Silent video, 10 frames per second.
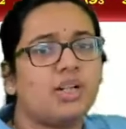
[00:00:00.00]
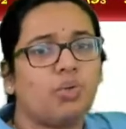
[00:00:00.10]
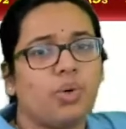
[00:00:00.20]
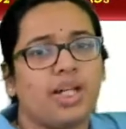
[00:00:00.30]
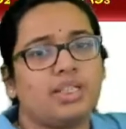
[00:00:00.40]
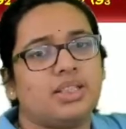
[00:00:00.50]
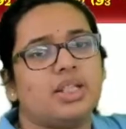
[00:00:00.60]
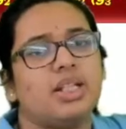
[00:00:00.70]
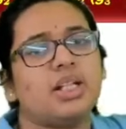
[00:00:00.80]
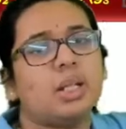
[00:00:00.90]

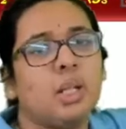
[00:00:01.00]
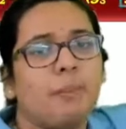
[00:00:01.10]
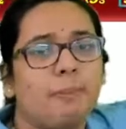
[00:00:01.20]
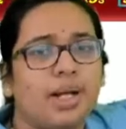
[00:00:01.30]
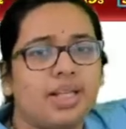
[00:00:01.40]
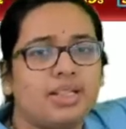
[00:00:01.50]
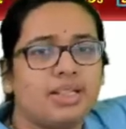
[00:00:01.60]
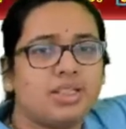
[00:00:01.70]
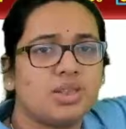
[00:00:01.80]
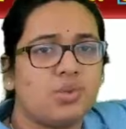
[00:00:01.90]
y3
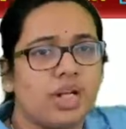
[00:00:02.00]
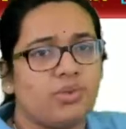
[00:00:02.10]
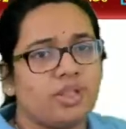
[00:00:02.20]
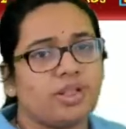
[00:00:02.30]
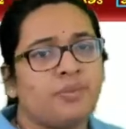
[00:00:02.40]
minus y1.